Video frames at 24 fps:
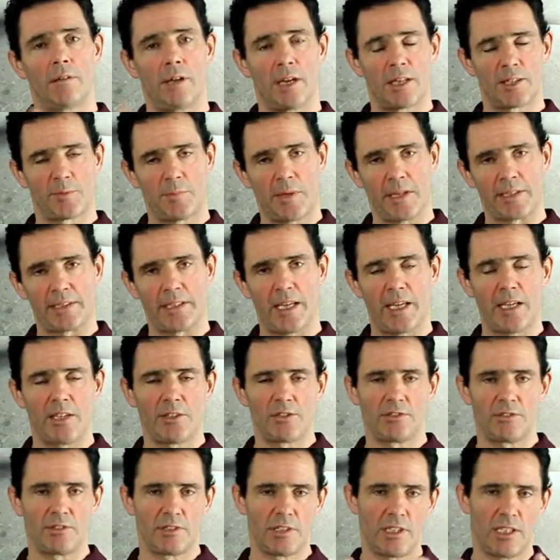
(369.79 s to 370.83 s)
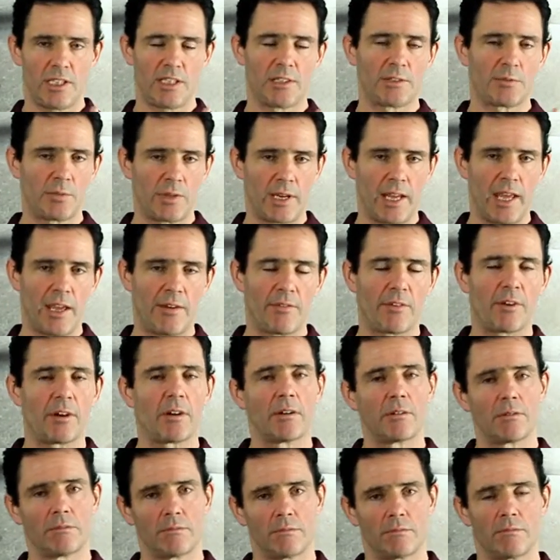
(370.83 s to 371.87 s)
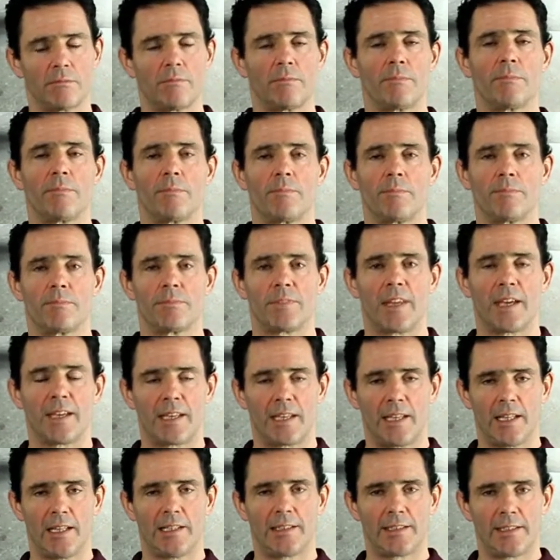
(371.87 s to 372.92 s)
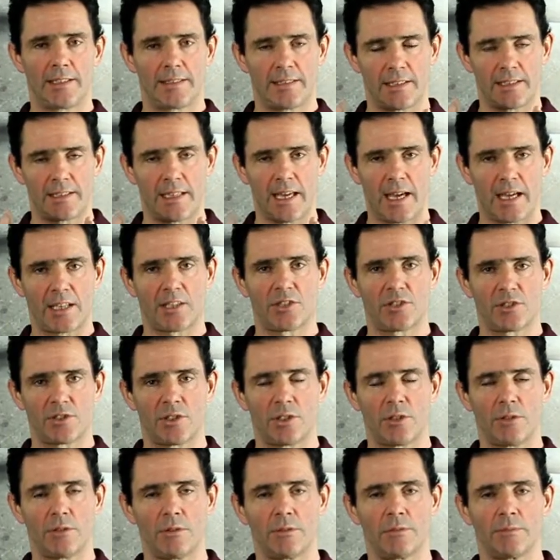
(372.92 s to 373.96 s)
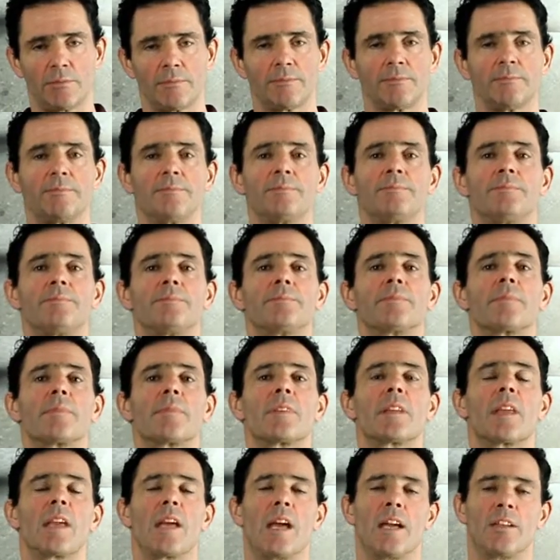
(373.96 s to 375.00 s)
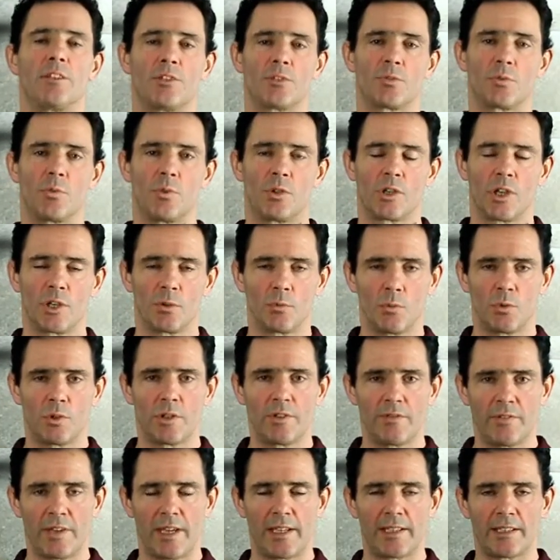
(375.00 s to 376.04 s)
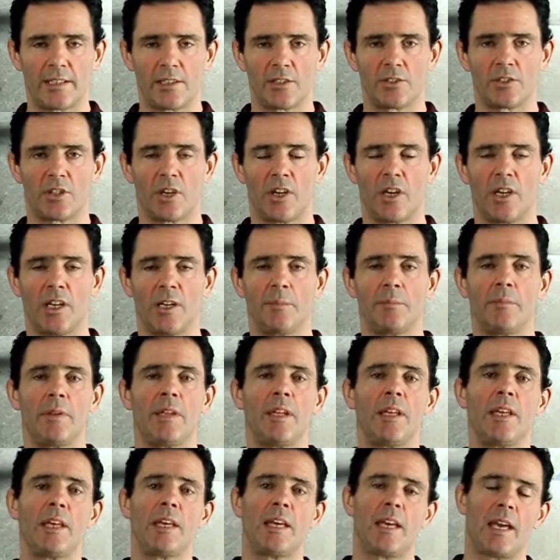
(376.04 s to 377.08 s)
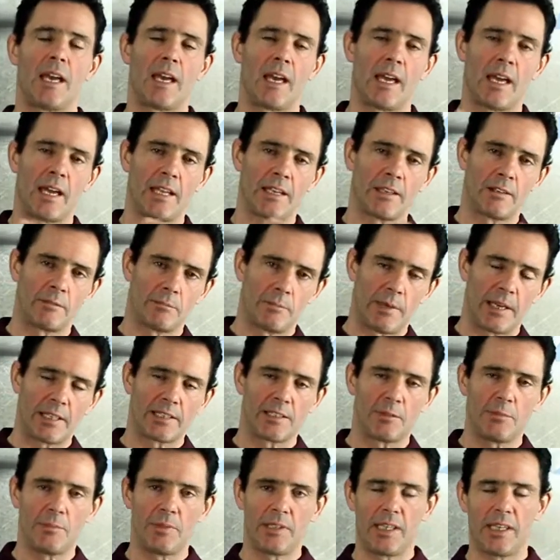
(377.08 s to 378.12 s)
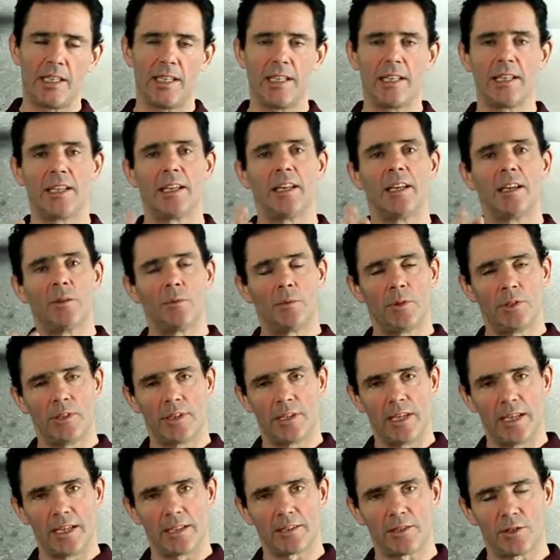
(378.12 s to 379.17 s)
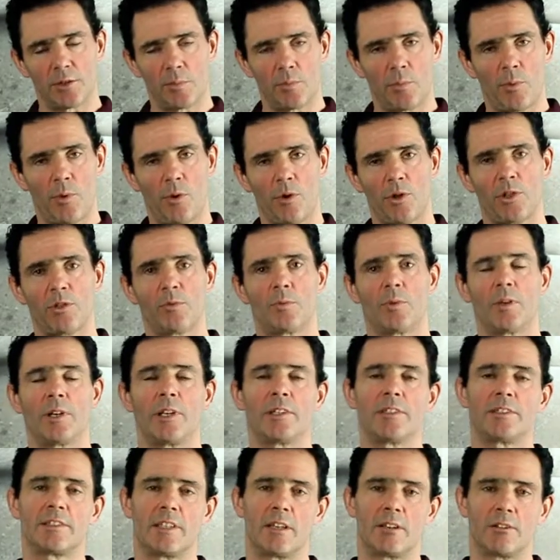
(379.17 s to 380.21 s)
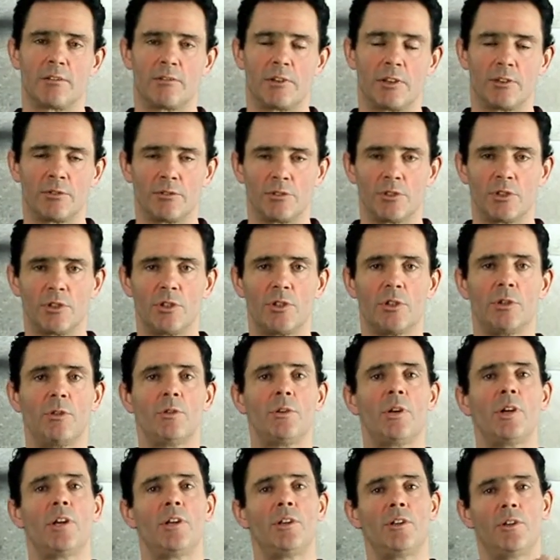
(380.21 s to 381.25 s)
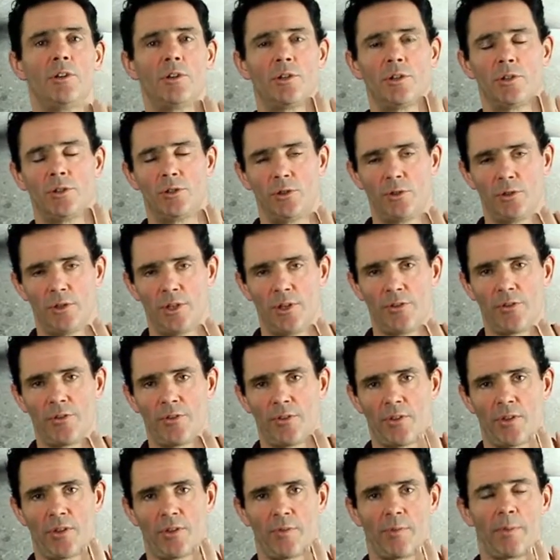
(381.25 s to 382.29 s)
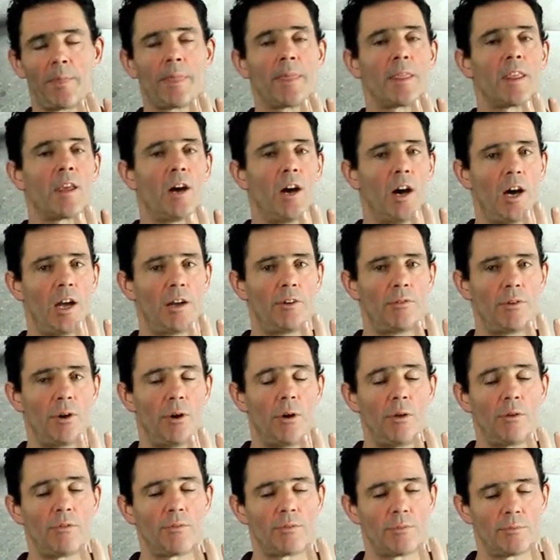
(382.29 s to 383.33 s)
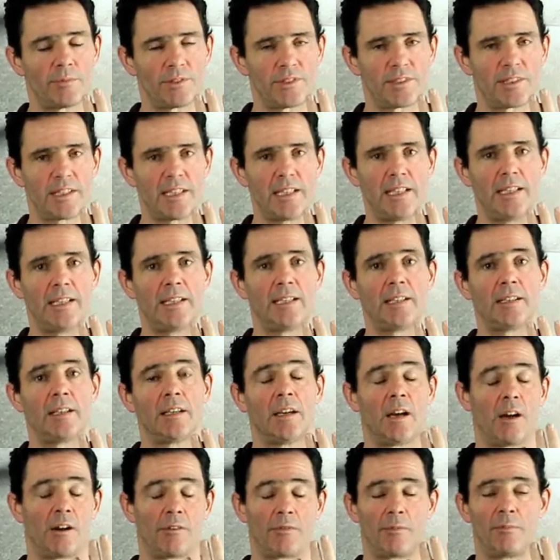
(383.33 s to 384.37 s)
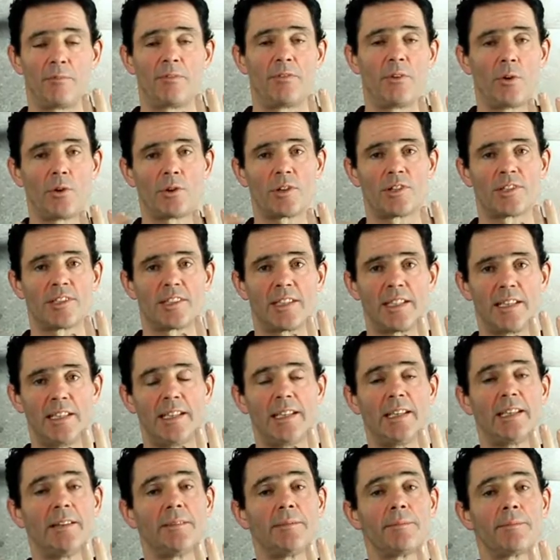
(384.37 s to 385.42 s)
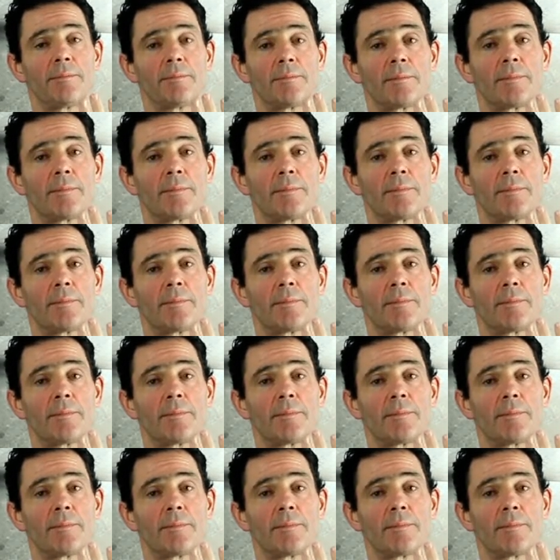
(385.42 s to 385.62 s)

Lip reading: expectation, guilt, whatever that guilt is attached to, and just work on one event at a time. And back to the beginning, when you get to the point where it's down around 2, you can do this eye roll from ceiling or from floor to ceiling,